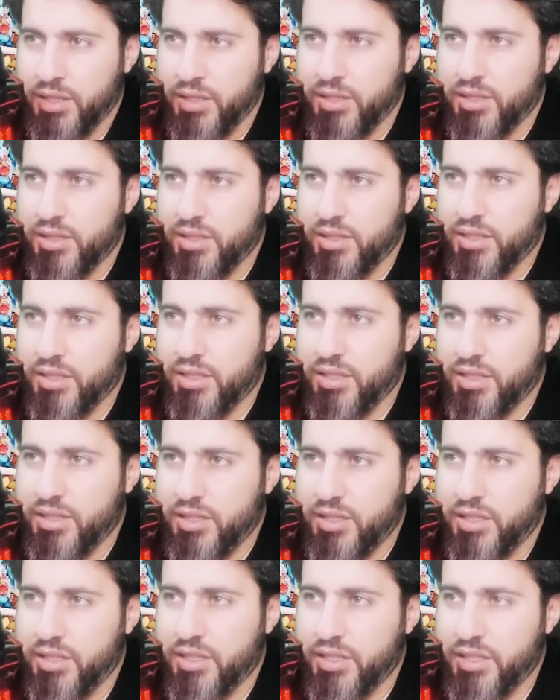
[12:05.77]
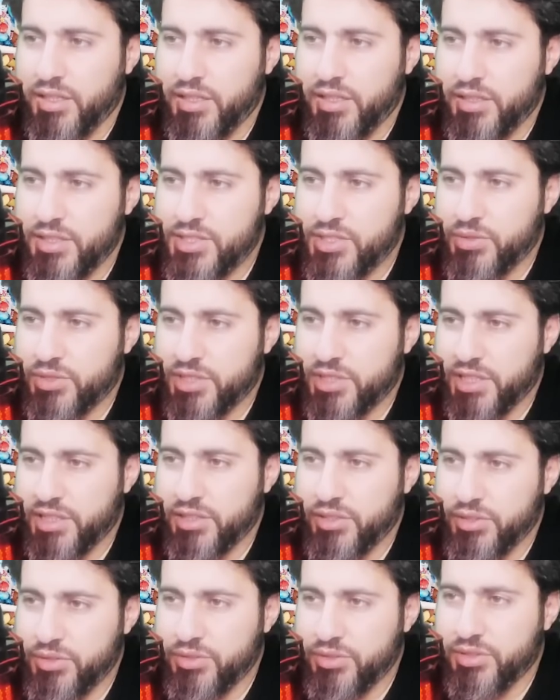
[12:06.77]
Let's see what we're
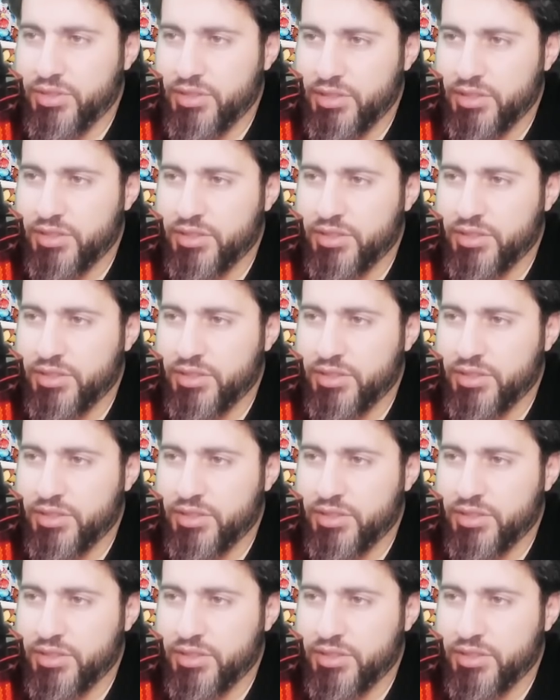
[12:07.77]
gonna do.